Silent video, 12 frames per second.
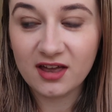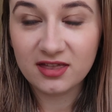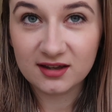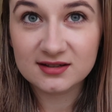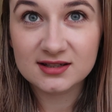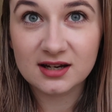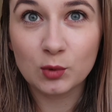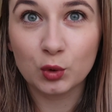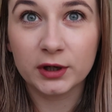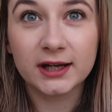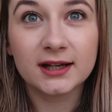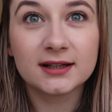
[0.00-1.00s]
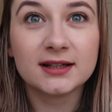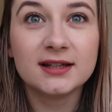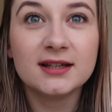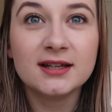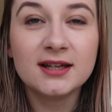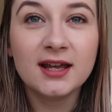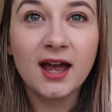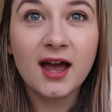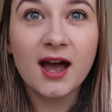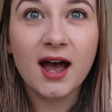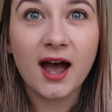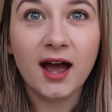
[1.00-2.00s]
Thursday morning
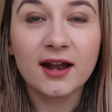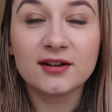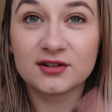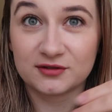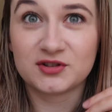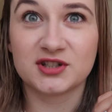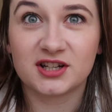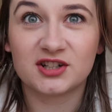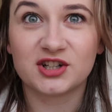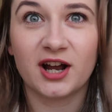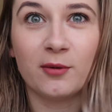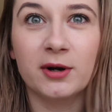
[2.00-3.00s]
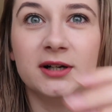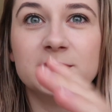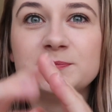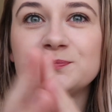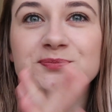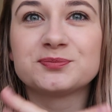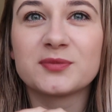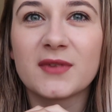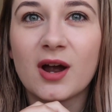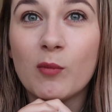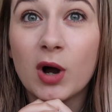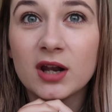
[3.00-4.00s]
and just had a shower.
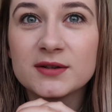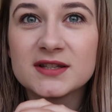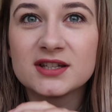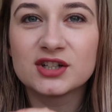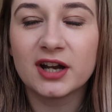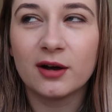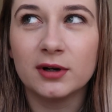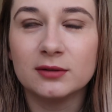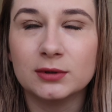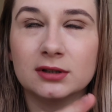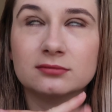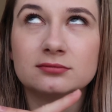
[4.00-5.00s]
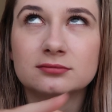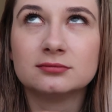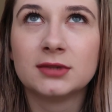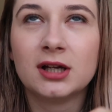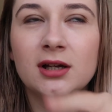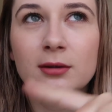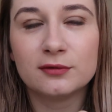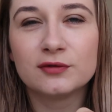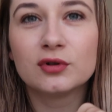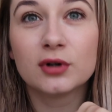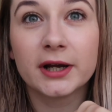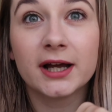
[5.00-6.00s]
While I was in the shower, well,
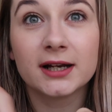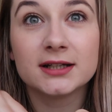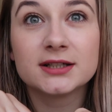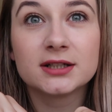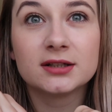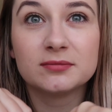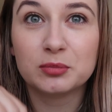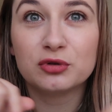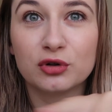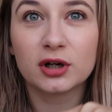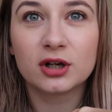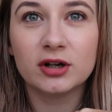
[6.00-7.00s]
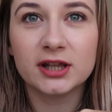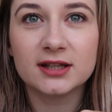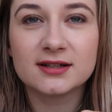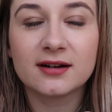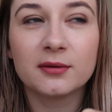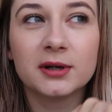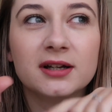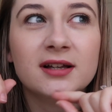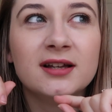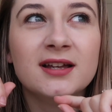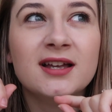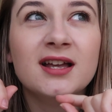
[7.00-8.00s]
before I got in the shower,
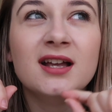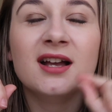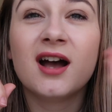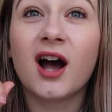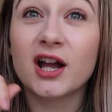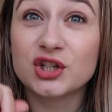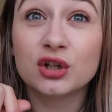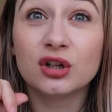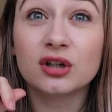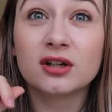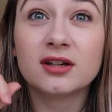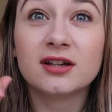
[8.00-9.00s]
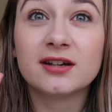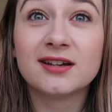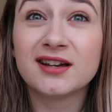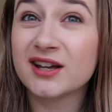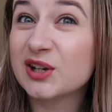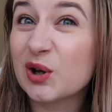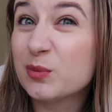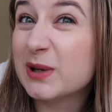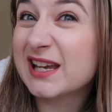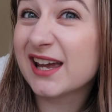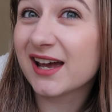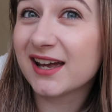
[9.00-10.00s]
I took an
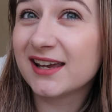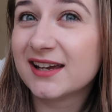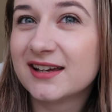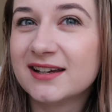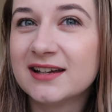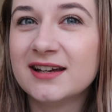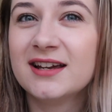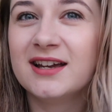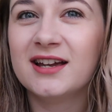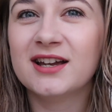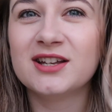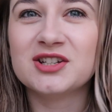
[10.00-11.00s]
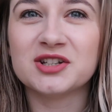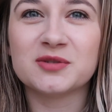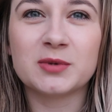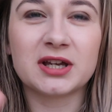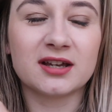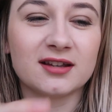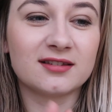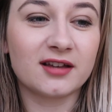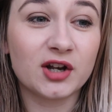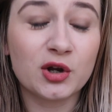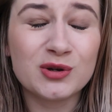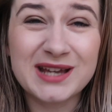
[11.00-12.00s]
OPK just because I
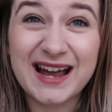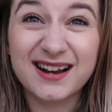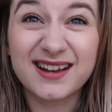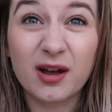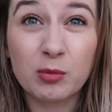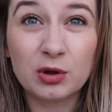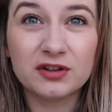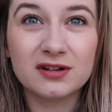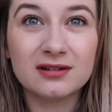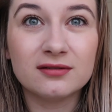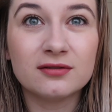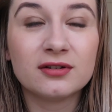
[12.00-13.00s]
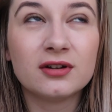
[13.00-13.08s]
know you can get positive